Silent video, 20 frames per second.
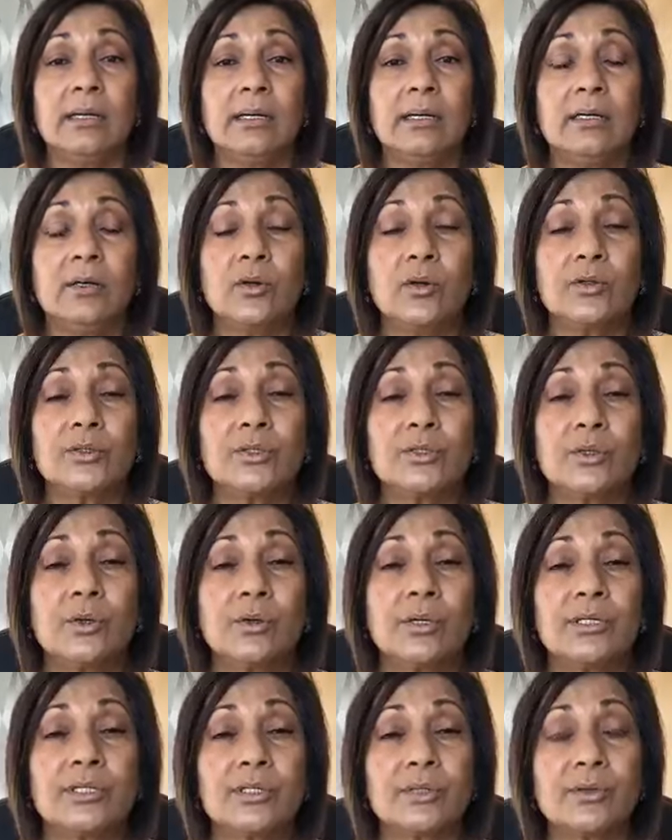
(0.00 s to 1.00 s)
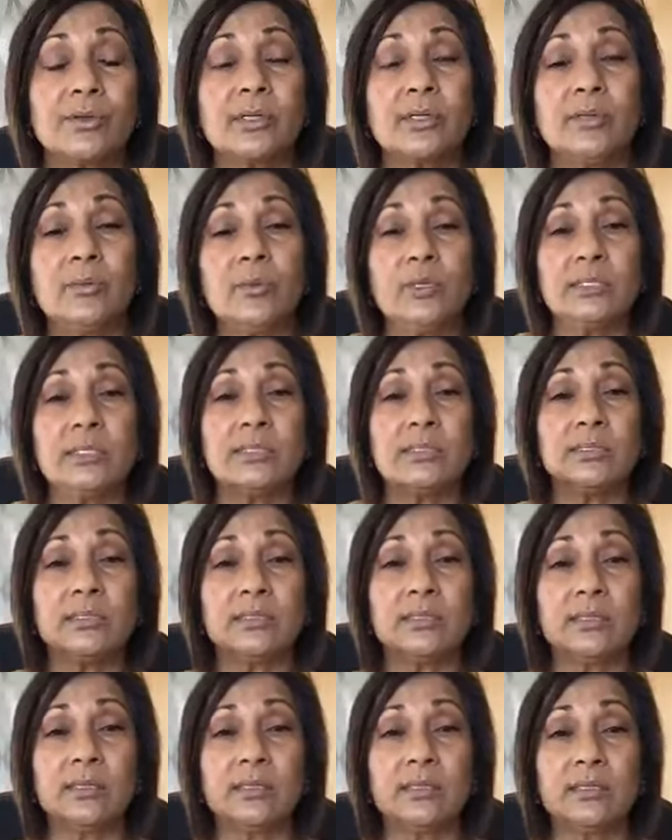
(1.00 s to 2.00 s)
Your story certainly
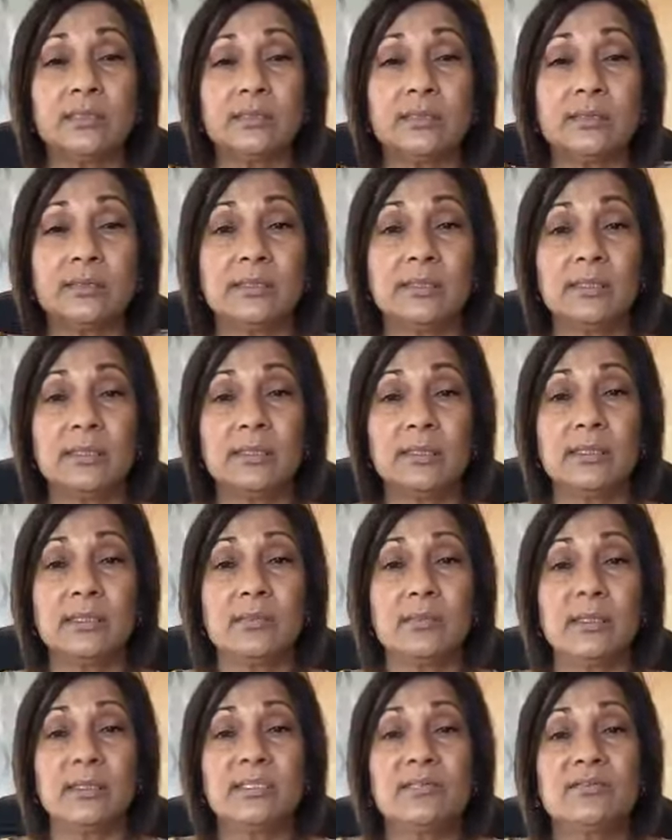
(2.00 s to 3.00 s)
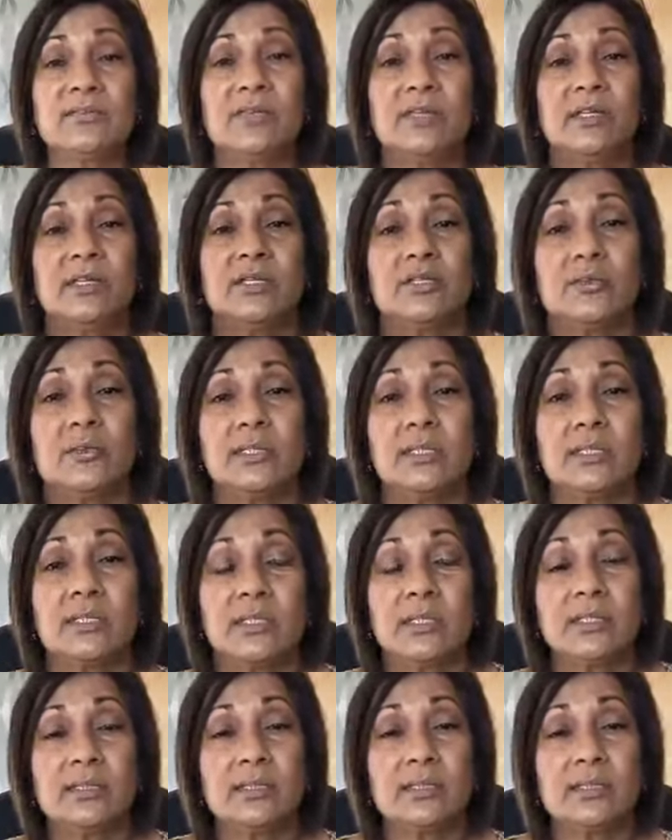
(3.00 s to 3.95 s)
wasn't finished, was it?